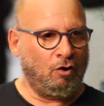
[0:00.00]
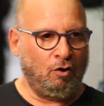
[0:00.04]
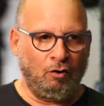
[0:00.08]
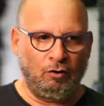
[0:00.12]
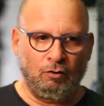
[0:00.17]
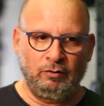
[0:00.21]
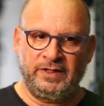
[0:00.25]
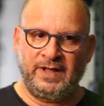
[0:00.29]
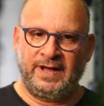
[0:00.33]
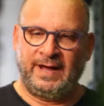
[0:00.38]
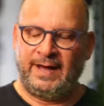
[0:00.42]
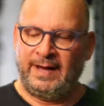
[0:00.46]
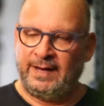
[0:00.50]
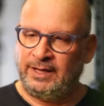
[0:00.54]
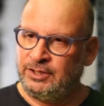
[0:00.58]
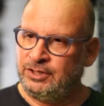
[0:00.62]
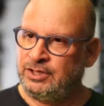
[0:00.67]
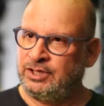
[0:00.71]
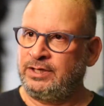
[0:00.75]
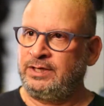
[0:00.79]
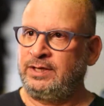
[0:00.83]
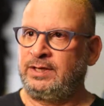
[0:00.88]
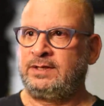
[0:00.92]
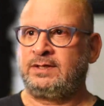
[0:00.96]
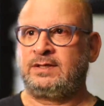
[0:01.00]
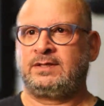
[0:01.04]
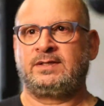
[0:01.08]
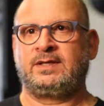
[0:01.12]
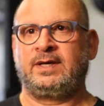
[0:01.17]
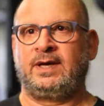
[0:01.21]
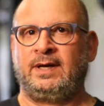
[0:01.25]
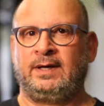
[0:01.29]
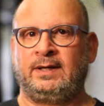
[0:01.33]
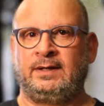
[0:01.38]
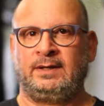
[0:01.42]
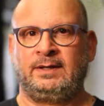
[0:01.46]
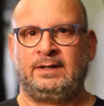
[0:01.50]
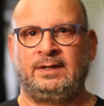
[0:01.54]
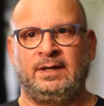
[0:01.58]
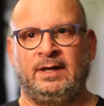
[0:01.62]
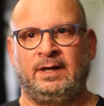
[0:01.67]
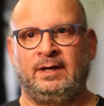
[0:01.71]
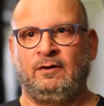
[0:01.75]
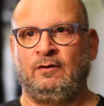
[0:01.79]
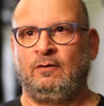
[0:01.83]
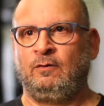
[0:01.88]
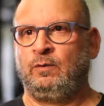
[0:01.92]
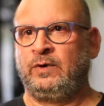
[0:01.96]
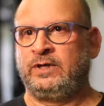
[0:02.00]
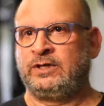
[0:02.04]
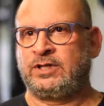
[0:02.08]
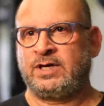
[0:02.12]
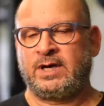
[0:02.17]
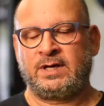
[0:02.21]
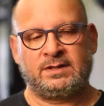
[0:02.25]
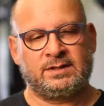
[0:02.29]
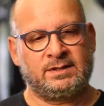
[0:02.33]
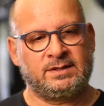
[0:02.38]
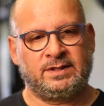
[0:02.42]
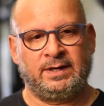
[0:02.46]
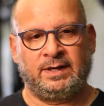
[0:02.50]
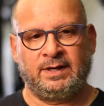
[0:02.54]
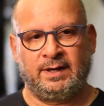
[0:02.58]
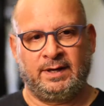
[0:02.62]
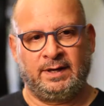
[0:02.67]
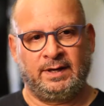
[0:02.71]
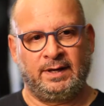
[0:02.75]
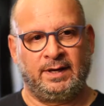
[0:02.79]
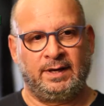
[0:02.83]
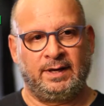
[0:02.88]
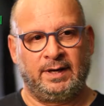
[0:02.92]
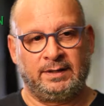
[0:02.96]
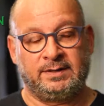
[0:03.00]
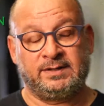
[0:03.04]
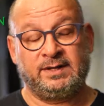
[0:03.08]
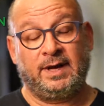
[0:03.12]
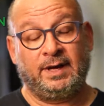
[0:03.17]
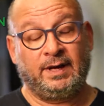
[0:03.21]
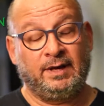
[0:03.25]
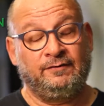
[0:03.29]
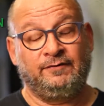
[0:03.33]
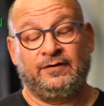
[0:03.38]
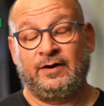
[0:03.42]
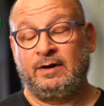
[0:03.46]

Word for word: all the ages, and uh, we just uh, it's like a